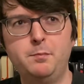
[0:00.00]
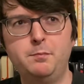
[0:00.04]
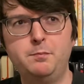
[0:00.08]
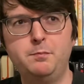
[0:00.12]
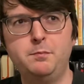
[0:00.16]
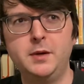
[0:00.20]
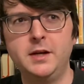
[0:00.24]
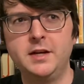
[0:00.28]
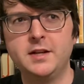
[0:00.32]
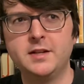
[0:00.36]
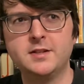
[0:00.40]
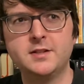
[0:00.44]

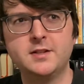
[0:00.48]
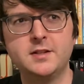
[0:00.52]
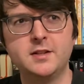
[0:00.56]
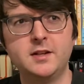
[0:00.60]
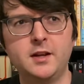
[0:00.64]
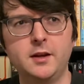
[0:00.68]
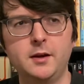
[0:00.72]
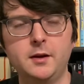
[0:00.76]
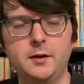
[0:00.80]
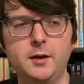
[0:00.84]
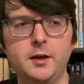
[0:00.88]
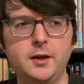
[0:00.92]
But
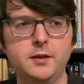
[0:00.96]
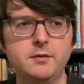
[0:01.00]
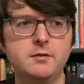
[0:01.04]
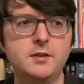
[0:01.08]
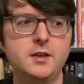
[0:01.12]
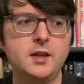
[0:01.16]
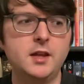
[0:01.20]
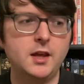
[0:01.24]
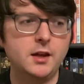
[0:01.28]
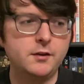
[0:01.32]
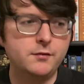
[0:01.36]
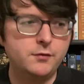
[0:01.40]

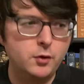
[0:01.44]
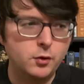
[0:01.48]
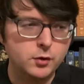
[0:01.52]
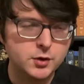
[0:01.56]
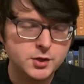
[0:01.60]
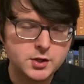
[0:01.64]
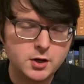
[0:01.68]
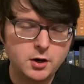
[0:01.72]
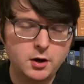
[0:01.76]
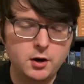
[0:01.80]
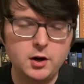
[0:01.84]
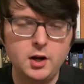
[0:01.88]
of course,
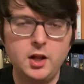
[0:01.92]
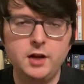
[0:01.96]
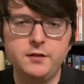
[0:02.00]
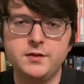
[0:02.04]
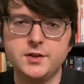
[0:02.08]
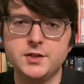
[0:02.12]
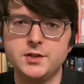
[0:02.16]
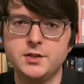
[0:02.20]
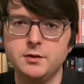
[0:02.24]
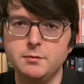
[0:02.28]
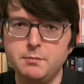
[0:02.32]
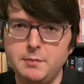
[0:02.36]
Karloff
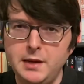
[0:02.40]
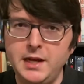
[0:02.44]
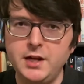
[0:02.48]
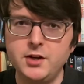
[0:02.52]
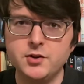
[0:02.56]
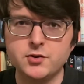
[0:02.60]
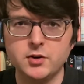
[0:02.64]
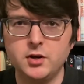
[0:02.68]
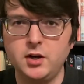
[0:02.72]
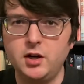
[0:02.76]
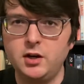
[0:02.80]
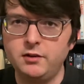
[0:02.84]
is the main
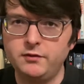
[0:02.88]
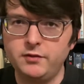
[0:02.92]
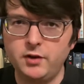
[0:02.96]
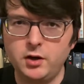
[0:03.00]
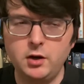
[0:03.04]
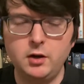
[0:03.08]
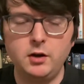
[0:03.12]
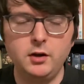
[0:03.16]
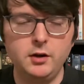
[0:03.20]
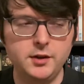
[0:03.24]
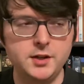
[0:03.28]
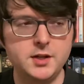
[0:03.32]
draw of
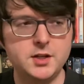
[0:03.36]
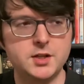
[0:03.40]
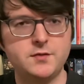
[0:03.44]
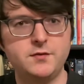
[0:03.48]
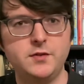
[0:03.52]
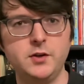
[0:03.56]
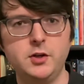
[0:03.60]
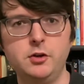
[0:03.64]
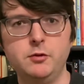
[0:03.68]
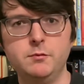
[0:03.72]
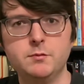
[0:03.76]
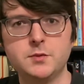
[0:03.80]
all these
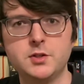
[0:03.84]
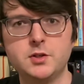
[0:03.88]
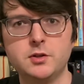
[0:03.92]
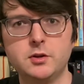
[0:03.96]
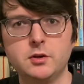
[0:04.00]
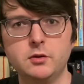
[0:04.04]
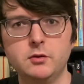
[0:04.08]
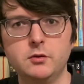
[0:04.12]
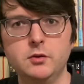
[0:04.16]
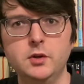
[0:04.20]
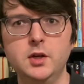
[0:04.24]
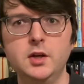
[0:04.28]
films.
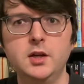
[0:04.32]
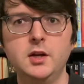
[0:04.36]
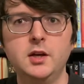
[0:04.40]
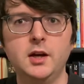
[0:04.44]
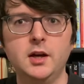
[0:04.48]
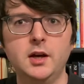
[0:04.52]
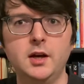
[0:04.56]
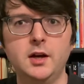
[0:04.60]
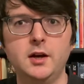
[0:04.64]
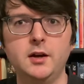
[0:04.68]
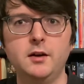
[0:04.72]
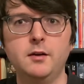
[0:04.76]
So
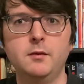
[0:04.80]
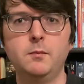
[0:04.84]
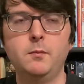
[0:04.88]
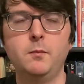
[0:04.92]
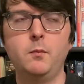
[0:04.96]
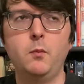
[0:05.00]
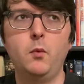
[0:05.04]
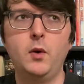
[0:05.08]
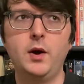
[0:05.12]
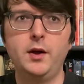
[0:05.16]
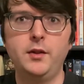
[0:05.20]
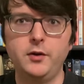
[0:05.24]

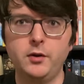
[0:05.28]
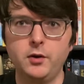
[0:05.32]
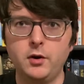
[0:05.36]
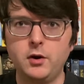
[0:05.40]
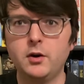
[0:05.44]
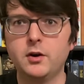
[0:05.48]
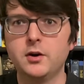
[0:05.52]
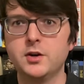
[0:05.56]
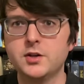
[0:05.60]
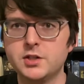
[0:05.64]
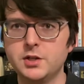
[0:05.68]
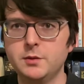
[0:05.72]
while there
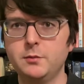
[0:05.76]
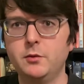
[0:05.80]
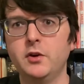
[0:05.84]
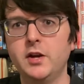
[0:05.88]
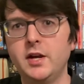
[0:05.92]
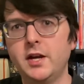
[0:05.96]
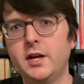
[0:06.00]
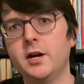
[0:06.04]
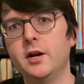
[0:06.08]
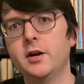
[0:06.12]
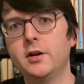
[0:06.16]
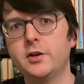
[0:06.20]
are some great
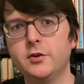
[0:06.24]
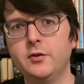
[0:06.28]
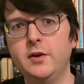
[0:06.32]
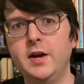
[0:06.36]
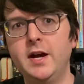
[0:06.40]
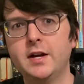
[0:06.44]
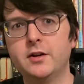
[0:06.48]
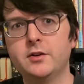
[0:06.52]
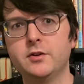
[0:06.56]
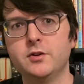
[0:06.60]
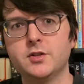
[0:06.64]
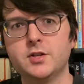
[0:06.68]
character
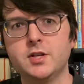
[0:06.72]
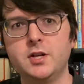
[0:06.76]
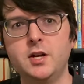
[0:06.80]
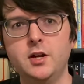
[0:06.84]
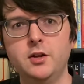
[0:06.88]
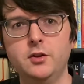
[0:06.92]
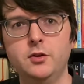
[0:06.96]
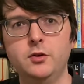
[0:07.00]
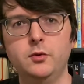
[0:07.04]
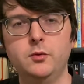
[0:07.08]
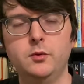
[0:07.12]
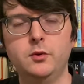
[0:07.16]
actors in
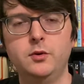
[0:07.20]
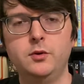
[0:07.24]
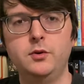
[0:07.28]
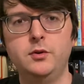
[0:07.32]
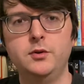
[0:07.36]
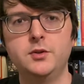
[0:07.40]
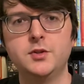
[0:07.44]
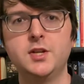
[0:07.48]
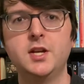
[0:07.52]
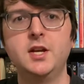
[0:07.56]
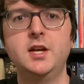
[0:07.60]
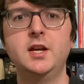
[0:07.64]
other
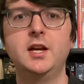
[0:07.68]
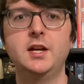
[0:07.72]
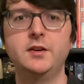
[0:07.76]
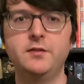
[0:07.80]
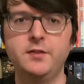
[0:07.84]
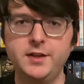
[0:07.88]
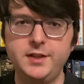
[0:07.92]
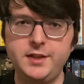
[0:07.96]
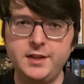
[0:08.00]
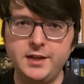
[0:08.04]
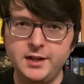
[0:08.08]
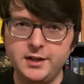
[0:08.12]
roles,
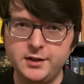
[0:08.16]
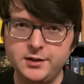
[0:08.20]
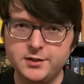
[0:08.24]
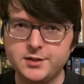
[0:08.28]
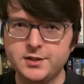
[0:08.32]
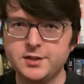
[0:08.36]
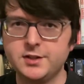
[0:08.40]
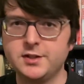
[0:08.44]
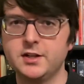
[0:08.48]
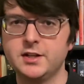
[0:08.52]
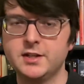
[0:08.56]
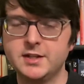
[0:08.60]
everything else
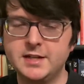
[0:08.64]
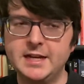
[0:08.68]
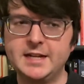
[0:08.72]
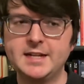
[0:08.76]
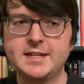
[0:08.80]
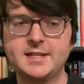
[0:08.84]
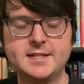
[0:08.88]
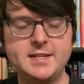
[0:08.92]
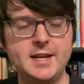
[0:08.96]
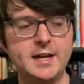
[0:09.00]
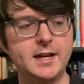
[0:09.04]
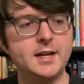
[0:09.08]
is kind of
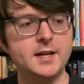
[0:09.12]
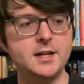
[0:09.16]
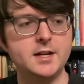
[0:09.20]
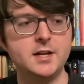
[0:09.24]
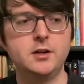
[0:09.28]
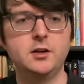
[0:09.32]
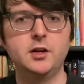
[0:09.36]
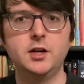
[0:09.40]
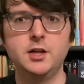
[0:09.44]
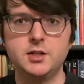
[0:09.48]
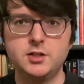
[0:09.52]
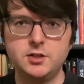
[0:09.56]

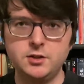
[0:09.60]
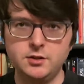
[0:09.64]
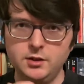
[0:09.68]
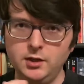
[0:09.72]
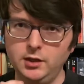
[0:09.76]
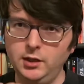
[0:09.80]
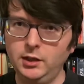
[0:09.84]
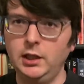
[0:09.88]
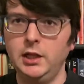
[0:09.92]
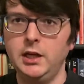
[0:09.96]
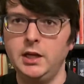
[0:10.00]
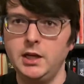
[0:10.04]
secondary to the
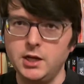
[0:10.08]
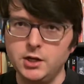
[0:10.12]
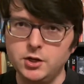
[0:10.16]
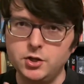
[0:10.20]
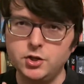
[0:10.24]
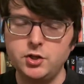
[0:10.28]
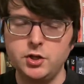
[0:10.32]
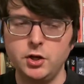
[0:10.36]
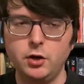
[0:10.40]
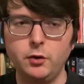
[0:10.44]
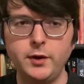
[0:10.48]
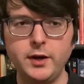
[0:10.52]
lead
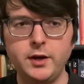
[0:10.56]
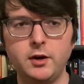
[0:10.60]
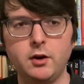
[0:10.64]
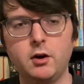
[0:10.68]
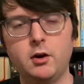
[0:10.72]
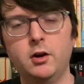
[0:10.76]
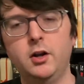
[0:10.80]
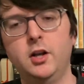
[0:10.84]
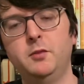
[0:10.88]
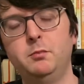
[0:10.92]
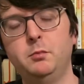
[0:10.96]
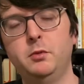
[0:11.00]
showy
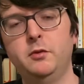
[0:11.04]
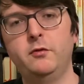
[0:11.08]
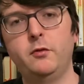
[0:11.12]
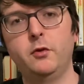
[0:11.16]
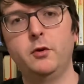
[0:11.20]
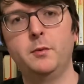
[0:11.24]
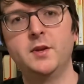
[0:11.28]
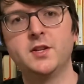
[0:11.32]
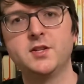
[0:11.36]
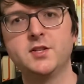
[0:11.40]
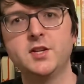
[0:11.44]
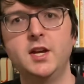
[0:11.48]
Karloff
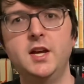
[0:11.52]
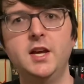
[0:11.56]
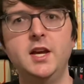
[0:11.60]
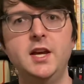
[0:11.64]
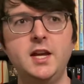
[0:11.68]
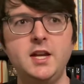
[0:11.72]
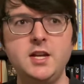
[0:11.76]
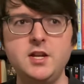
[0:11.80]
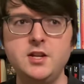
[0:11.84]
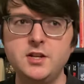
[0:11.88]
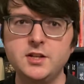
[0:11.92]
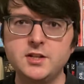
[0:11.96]
performance.
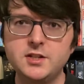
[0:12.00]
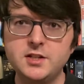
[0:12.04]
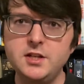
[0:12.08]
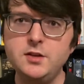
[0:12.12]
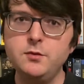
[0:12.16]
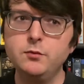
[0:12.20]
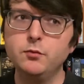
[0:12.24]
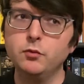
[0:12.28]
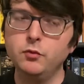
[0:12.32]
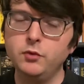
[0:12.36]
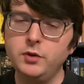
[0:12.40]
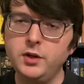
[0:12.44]
And you can see
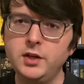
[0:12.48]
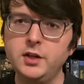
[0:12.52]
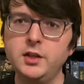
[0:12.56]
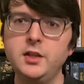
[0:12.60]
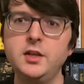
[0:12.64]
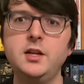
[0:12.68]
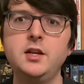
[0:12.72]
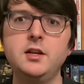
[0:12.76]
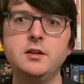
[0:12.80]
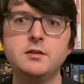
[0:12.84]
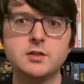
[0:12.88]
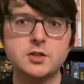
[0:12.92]
him
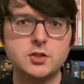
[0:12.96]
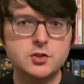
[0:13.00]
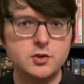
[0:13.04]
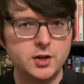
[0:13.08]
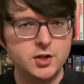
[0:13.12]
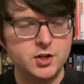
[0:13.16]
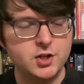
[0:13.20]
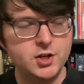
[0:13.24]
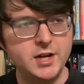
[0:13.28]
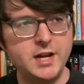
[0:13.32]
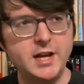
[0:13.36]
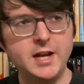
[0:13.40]
really
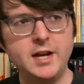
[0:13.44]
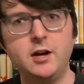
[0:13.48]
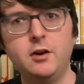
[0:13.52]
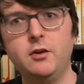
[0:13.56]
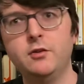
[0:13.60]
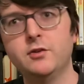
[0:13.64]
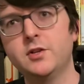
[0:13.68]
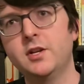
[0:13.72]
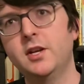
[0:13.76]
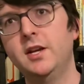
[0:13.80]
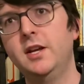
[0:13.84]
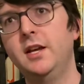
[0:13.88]
stretching
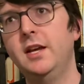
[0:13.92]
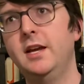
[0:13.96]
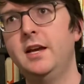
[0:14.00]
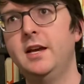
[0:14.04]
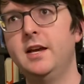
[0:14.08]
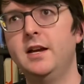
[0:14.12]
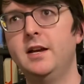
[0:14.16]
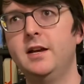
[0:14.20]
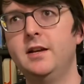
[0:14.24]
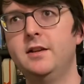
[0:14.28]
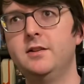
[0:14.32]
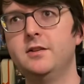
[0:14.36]
out
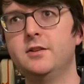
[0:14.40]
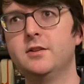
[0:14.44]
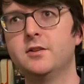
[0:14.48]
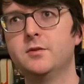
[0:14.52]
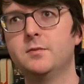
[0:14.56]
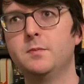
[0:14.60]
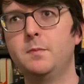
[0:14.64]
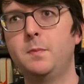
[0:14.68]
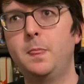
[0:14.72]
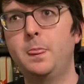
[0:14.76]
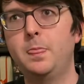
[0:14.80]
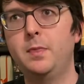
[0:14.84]
and
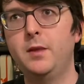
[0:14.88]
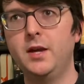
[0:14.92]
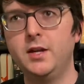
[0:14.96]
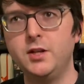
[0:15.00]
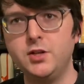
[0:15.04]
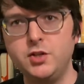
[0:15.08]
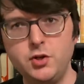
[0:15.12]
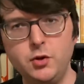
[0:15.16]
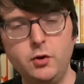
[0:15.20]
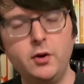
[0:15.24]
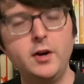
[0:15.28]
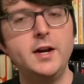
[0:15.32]

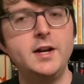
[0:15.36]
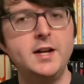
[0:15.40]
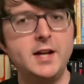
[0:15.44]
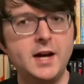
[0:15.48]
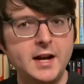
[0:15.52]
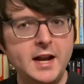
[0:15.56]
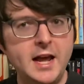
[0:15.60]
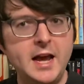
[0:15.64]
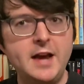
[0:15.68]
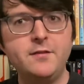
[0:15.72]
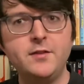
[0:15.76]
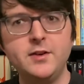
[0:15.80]
enjoying not
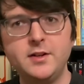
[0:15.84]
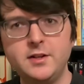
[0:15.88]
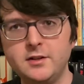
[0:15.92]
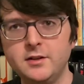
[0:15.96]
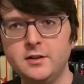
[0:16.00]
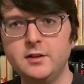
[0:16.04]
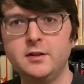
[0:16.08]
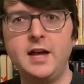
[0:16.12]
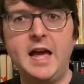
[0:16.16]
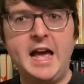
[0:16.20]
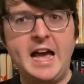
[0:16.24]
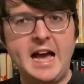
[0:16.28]
having
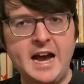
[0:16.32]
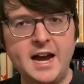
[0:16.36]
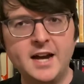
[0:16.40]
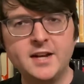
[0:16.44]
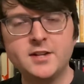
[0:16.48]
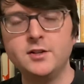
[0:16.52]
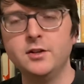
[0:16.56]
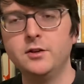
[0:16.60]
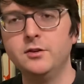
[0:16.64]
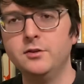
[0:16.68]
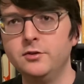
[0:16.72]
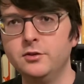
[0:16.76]
to
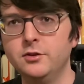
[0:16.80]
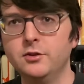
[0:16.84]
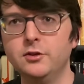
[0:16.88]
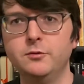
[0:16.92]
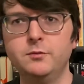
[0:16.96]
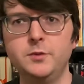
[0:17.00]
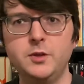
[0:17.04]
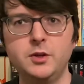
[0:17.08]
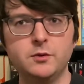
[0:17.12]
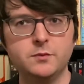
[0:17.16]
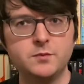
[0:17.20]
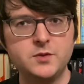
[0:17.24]
act under
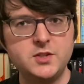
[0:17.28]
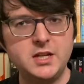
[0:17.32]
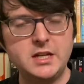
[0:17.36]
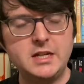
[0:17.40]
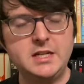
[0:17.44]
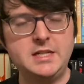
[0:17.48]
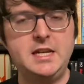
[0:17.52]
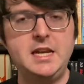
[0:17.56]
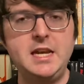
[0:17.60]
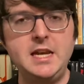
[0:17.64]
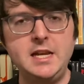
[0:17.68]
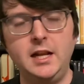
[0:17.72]

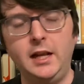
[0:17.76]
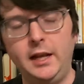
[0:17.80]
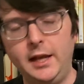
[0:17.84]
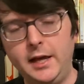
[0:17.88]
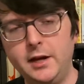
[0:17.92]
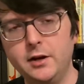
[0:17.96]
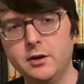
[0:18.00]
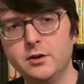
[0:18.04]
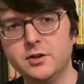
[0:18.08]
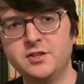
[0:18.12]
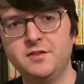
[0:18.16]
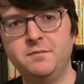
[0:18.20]
16
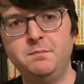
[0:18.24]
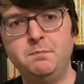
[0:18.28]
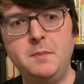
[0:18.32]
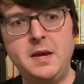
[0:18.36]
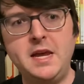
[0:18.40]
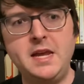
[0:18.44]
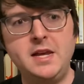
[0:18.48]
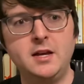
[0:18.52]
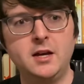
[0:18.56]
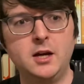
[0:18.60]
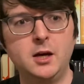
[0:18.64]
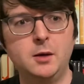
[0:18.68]
layers of
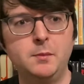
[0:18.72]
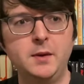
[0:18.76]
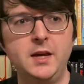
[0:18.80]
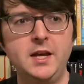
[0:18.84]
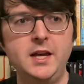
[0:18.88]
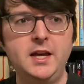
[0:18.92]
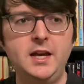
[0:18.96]
makeup.